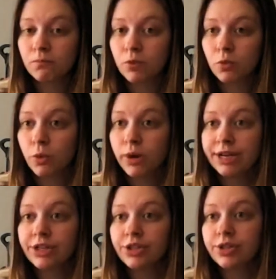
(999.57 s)

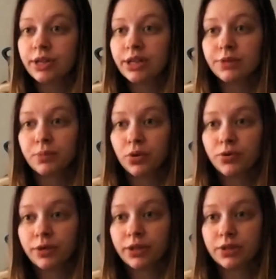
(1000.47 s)
which is
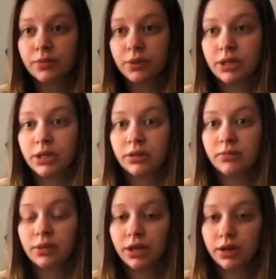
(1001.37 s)
proven to be,
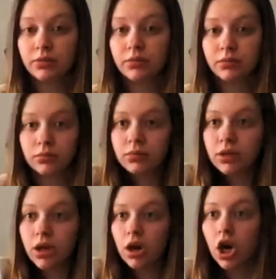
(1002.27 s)
you know,
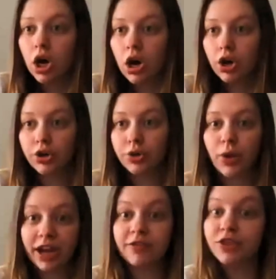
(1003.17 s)
a good
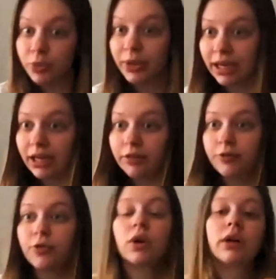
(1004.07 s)
way of doing it
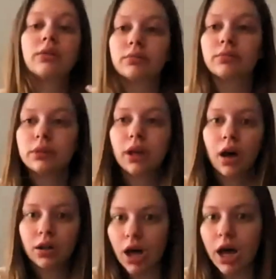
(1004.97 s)
for
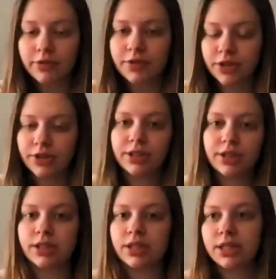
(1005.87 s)
a lot of series.
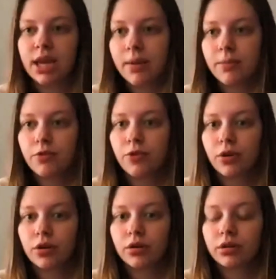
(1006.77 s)
It's the same
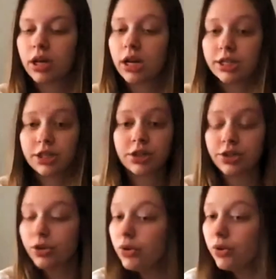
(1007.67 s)
for a lot of
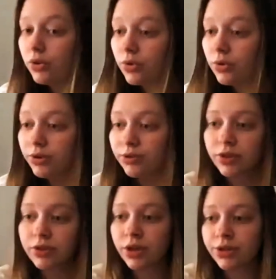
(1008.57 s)
Doctor Who, even though
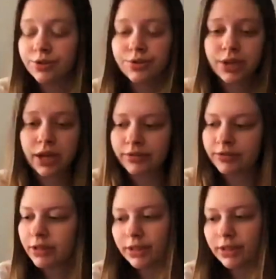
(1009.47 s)
Doctor Who's kind of